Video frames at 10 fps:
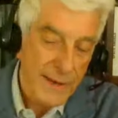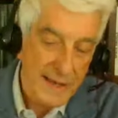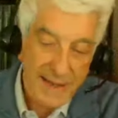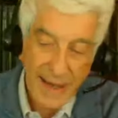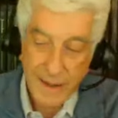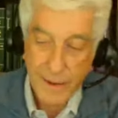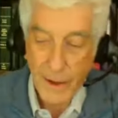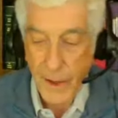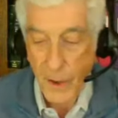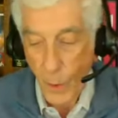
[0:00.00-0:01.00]
they said,
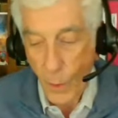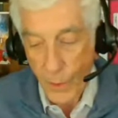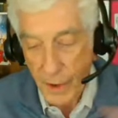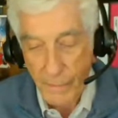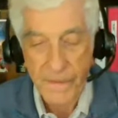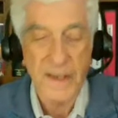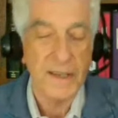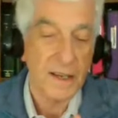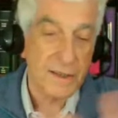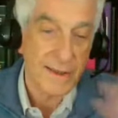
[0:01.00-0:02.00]
all your
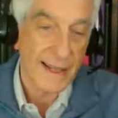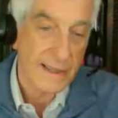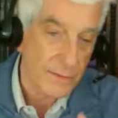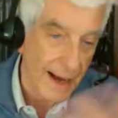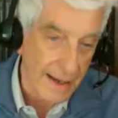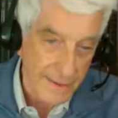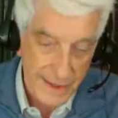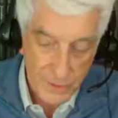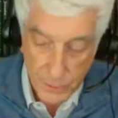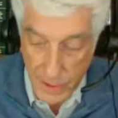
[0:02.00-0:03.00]
physics, that's fine,
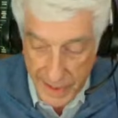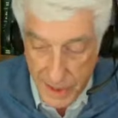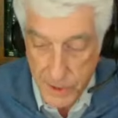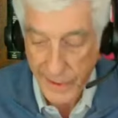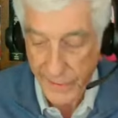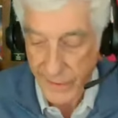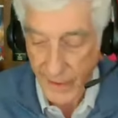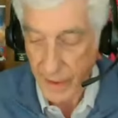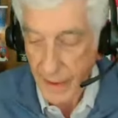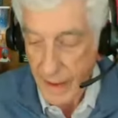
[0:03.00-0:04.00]
that's really
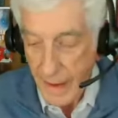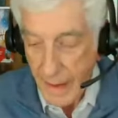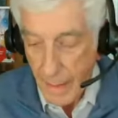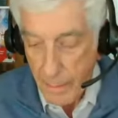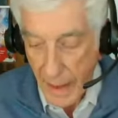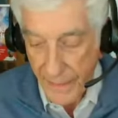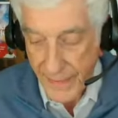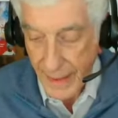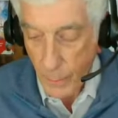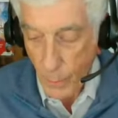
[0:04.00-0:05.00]
interesting. But
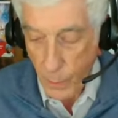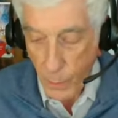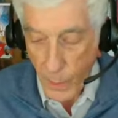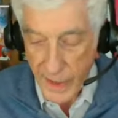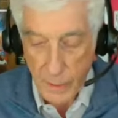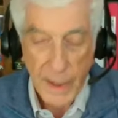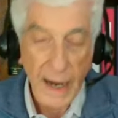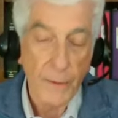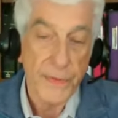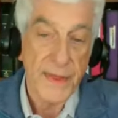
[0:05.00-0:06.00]
what
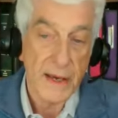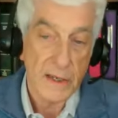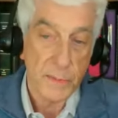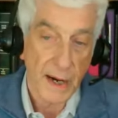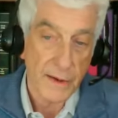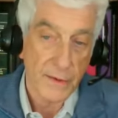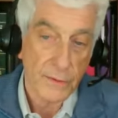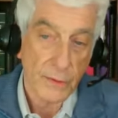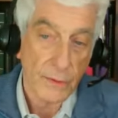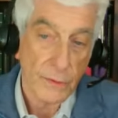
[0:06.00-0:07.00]
about the
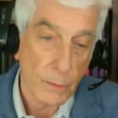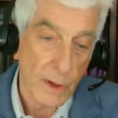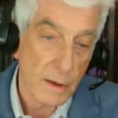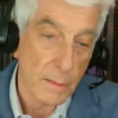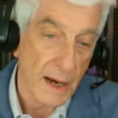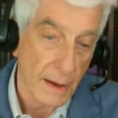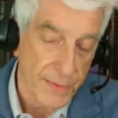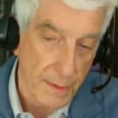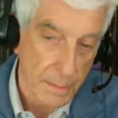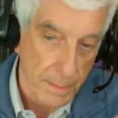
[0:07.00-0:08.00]
experiences? What
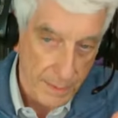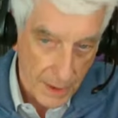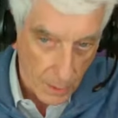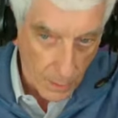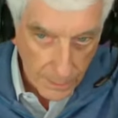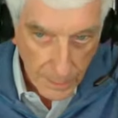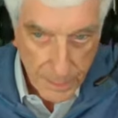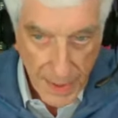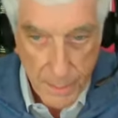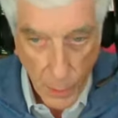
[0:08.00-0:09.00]
about the
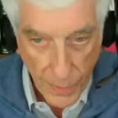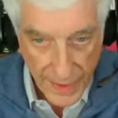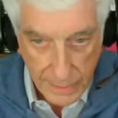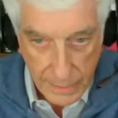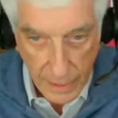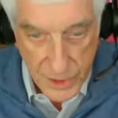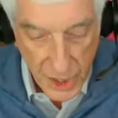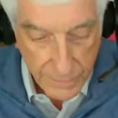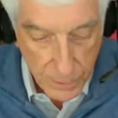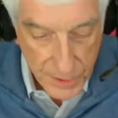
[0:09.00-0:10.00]
people that Jeff